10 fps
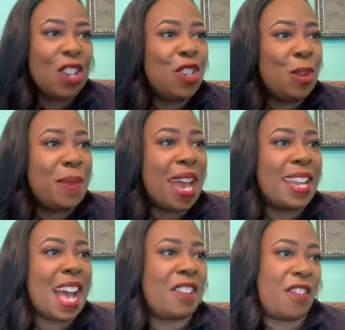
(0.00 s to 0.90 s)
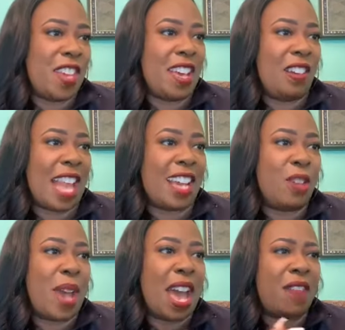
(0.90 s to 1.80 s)
You may not feel like
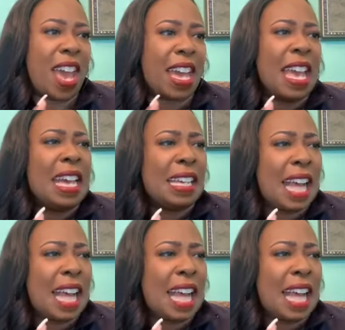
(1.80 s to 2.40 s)
you have a